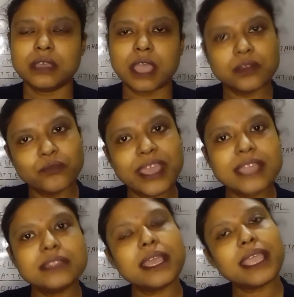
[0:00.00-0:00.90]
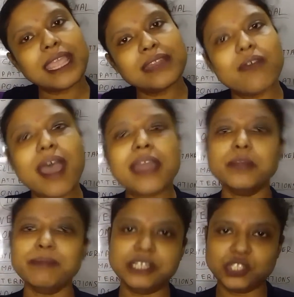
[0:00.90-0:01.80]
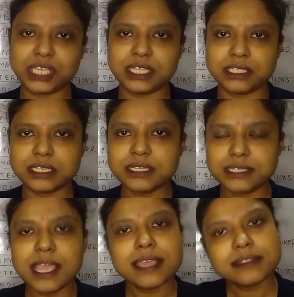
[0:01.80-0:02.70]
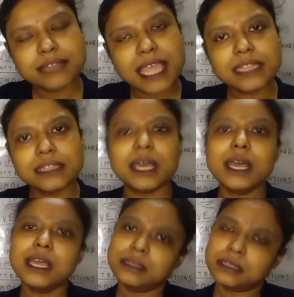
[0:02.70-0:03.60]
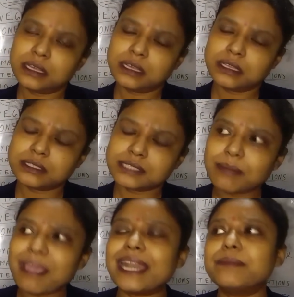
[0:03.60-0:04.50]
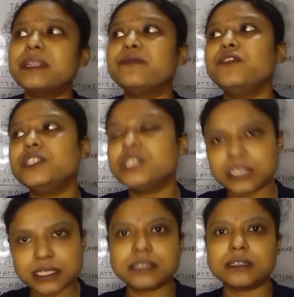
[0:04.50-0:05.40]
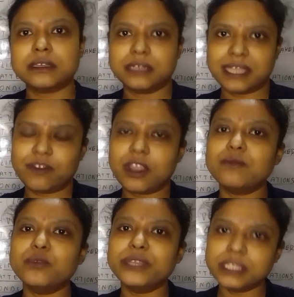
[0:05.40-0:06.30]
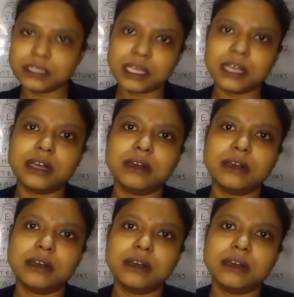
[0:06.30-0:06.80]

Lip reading: and when the environment changes, then the some adaptive features develop within the